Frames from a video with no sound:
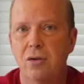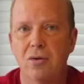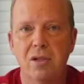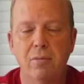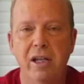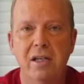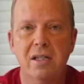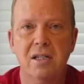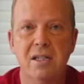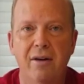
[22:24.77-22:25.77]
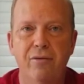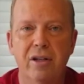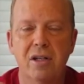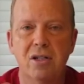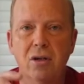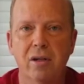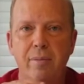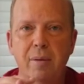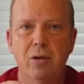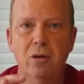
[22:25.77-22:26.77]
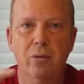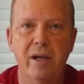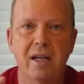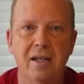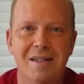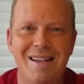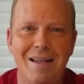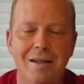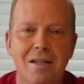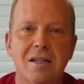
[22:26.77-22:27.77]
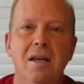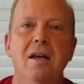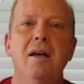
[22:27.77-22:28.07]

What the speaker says: throw some links and stuff with it so that people who are reading and seeing this